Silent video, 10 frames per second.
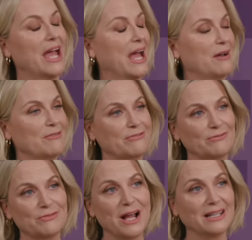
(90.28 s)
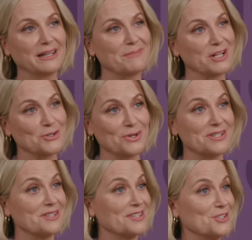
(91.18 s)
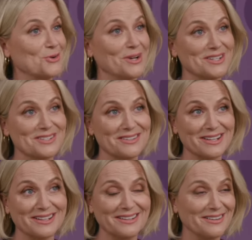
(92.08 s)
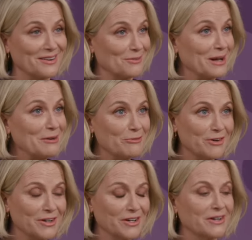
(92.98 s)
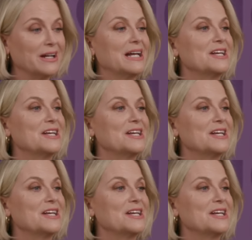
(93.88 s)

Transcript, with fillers: have Riley make choices that Joy doesn't think are right for her.